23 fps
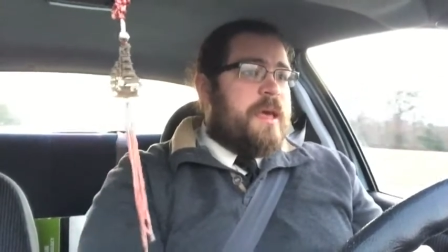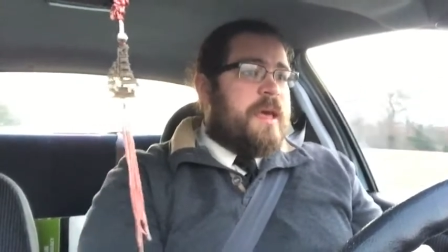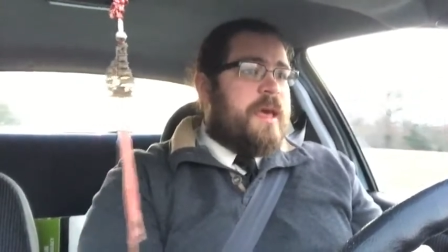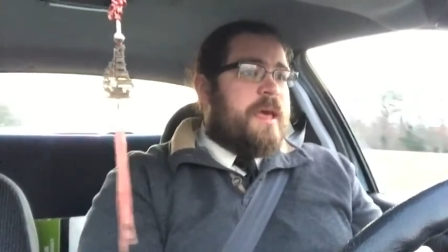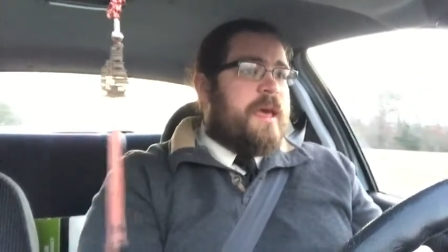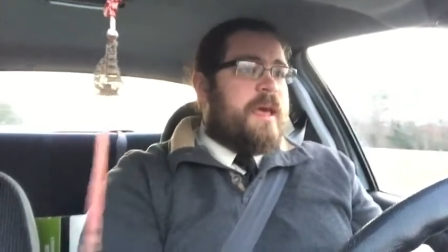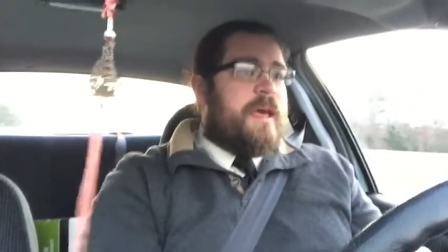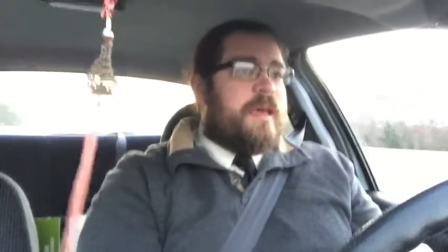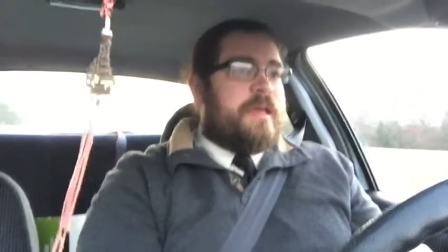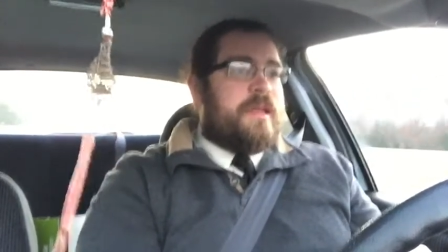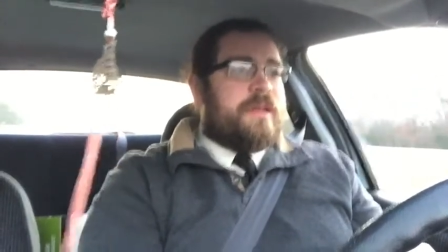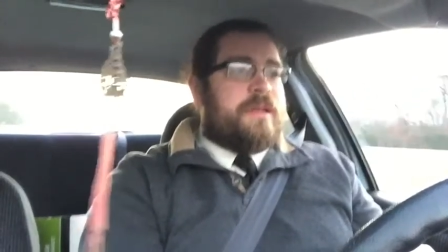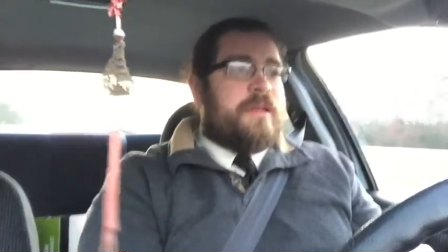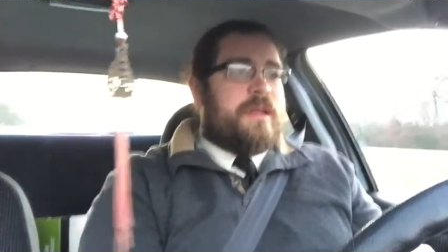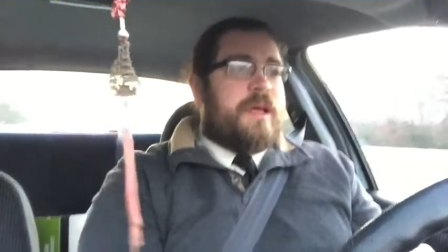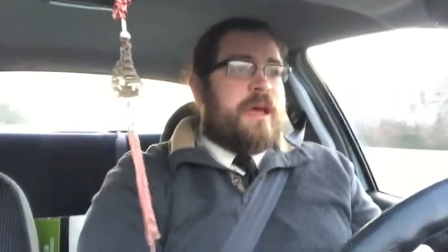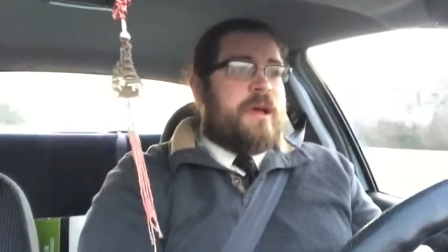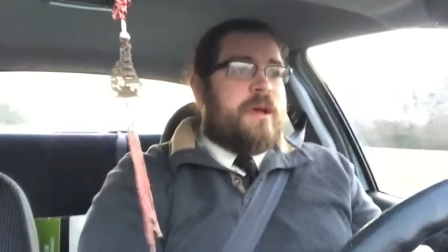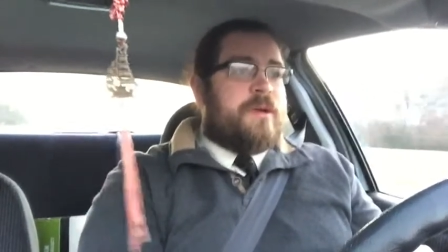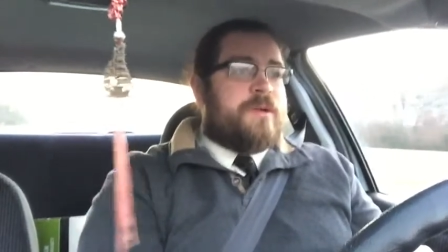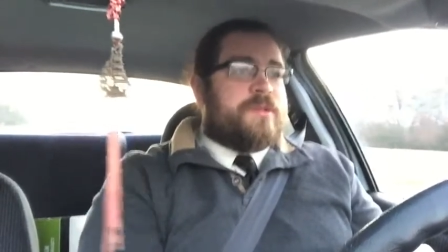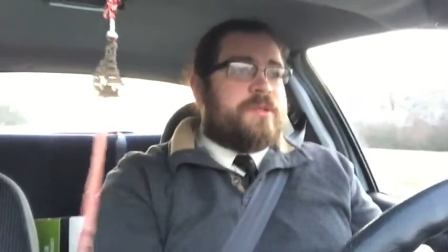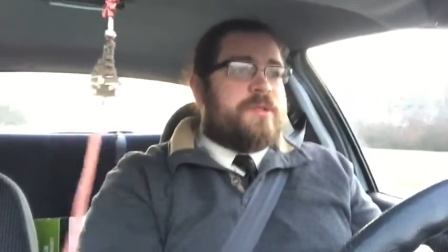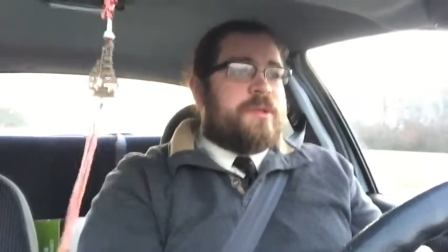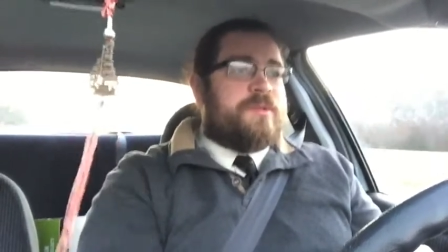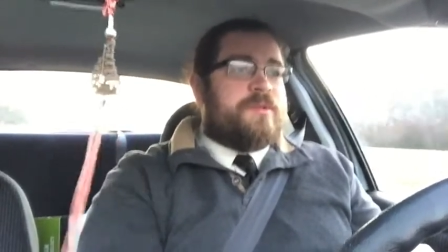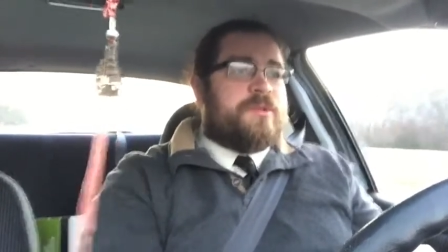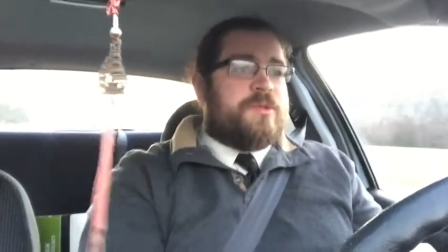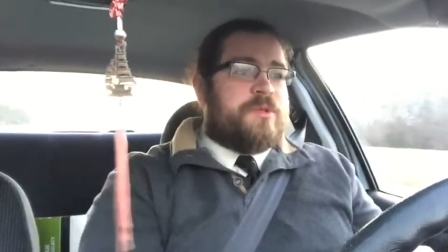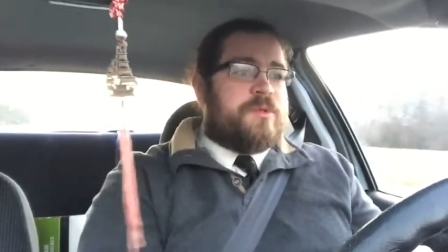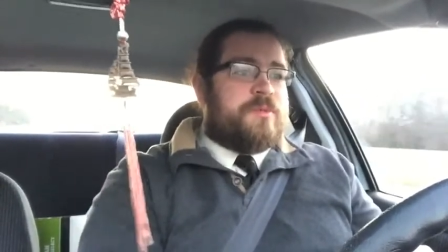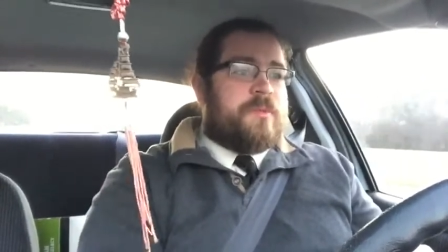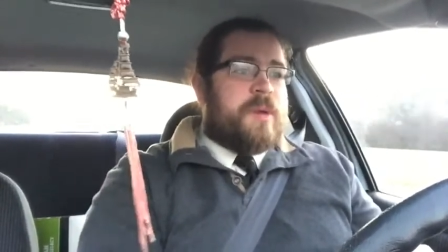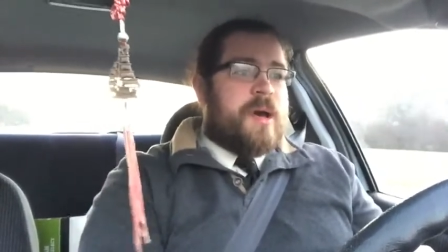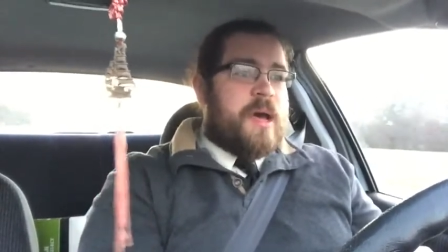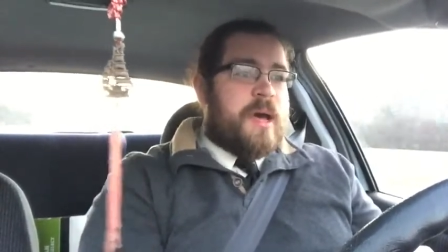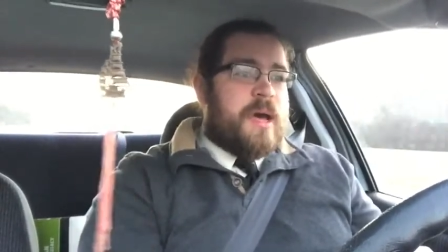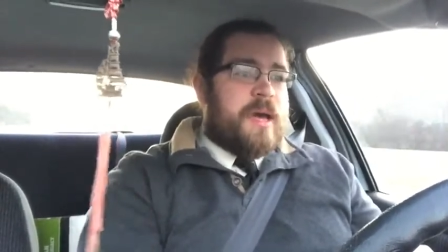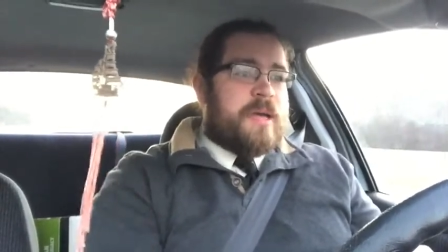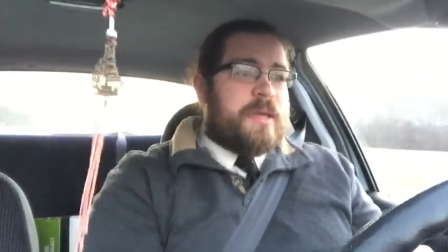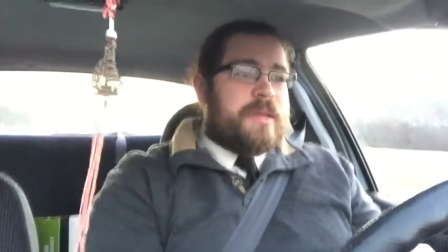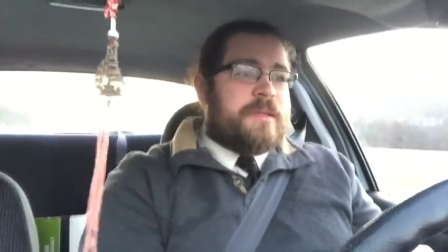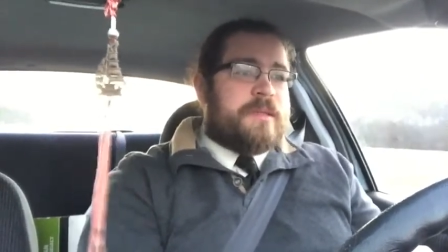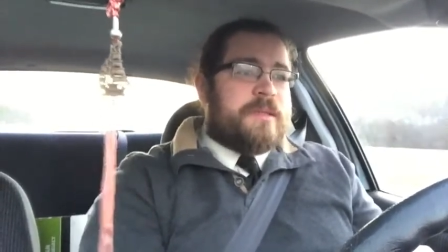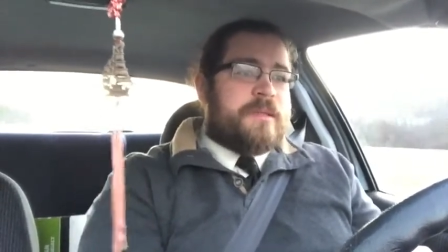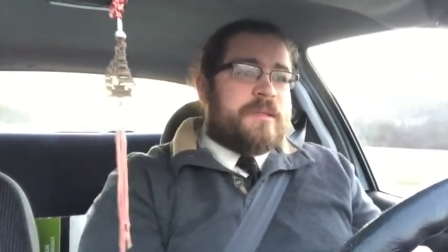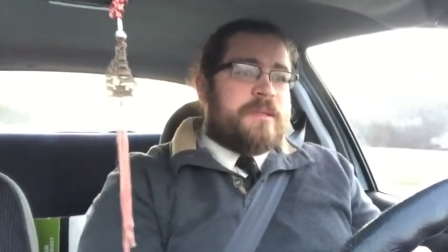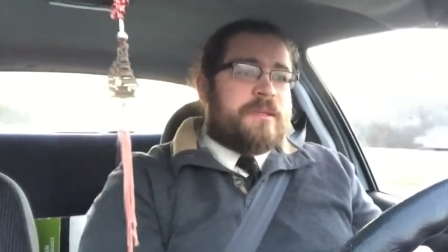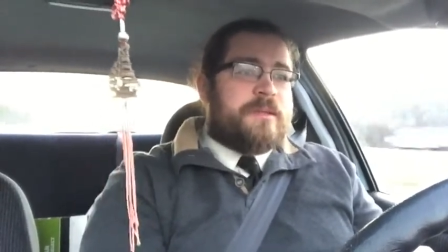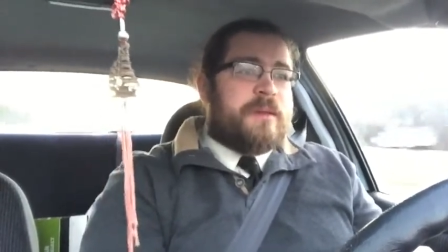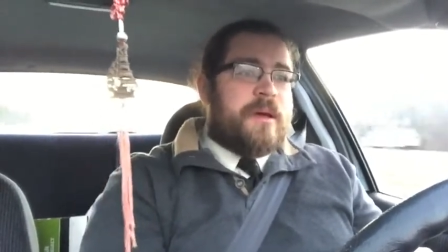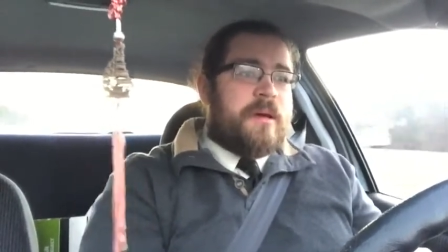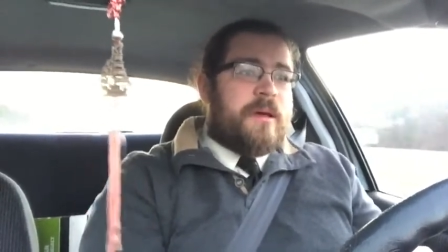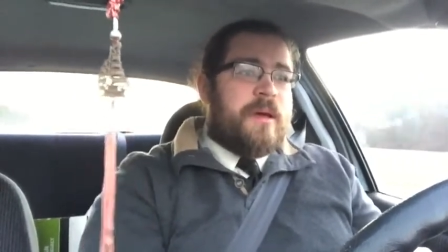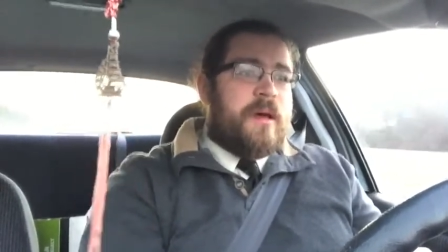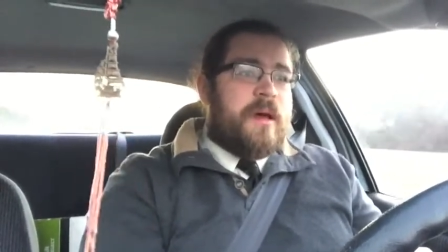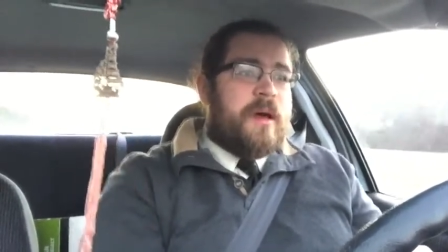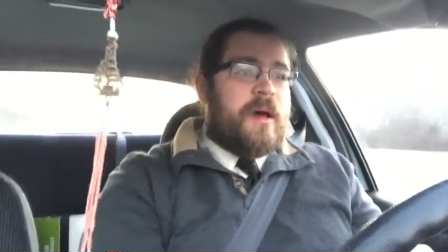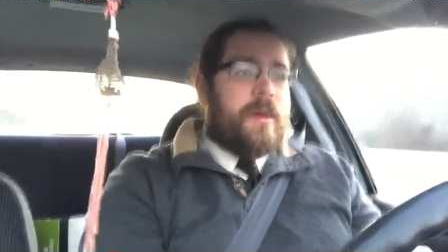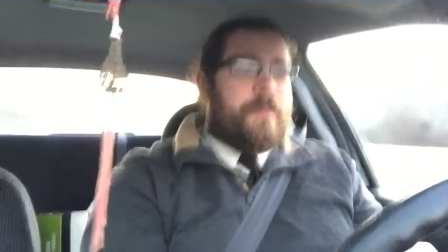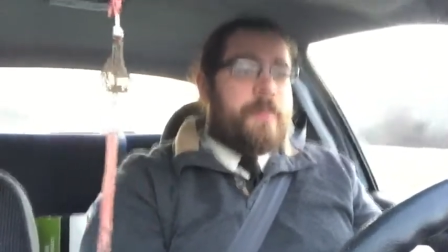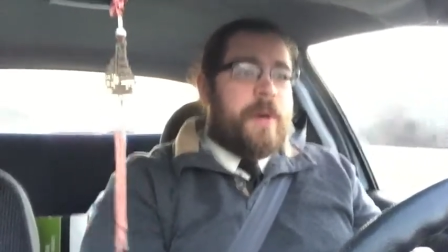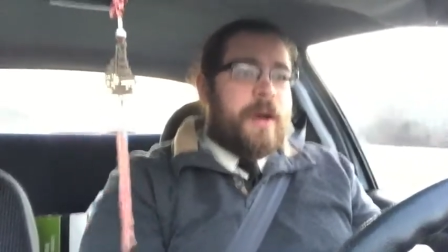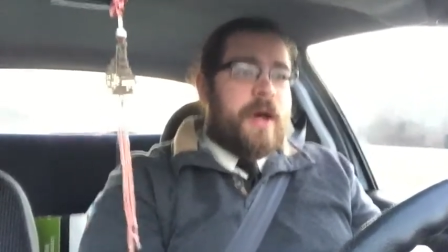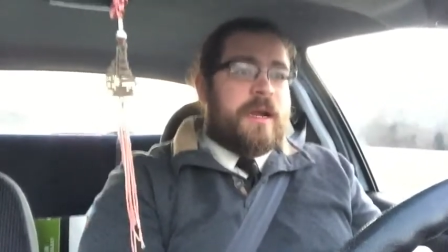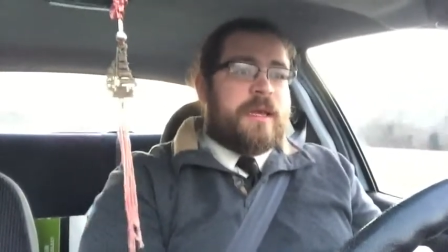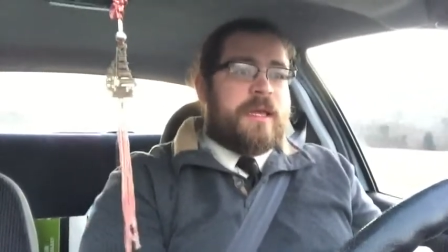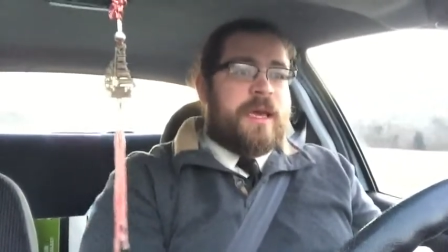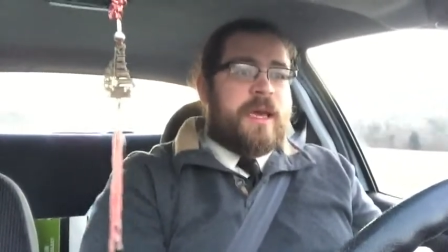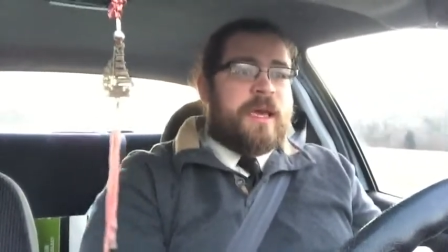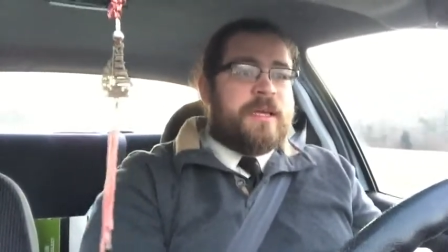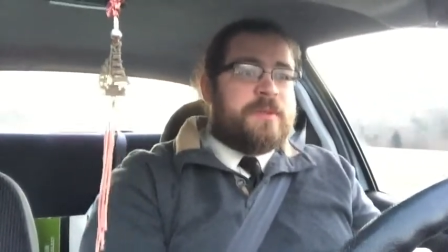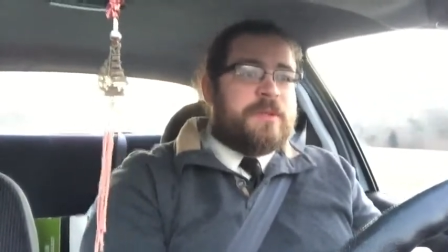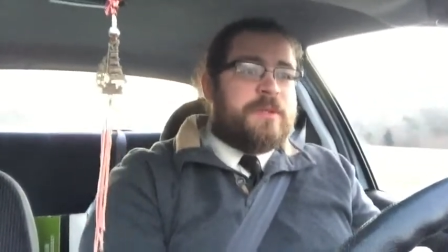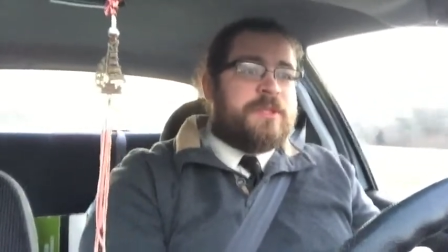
And I also do my podcast,